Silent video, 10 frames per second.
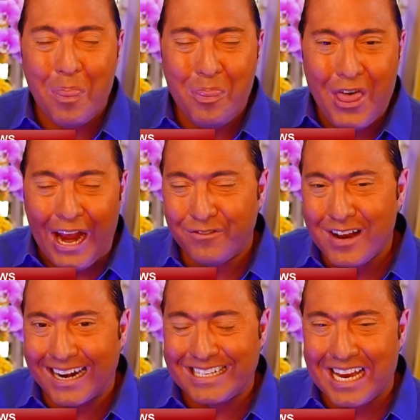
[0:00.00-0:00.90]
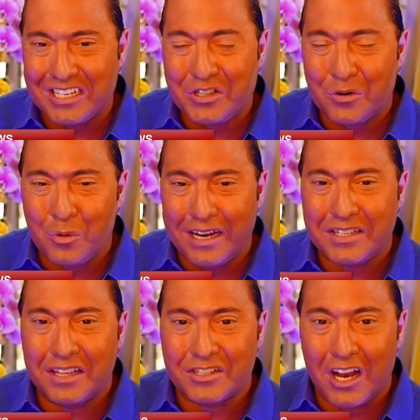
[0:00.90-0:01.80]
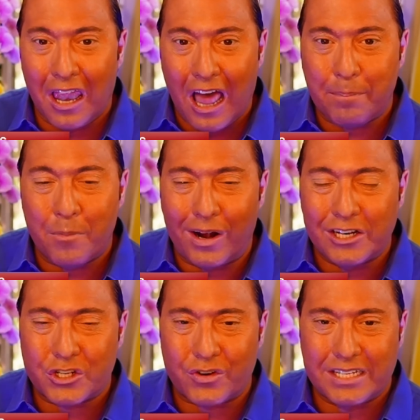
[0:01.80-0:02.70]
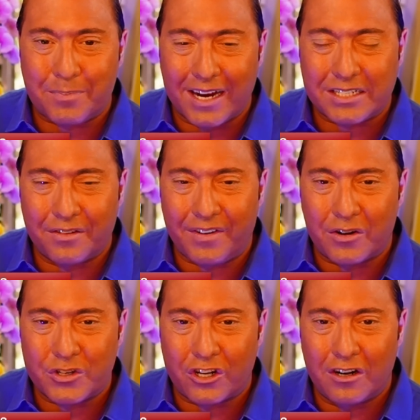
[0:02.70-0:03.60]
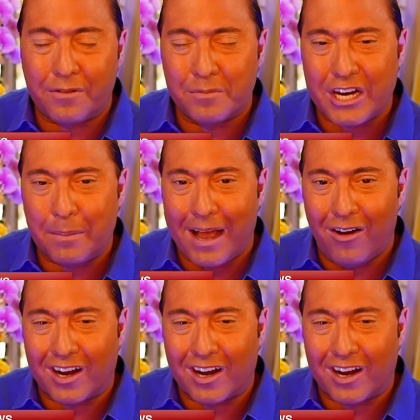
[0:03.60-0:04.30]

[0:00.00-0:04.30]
When they've not assessed the risk that there's a lot more interest rate spikes to the Federal Reserve from J.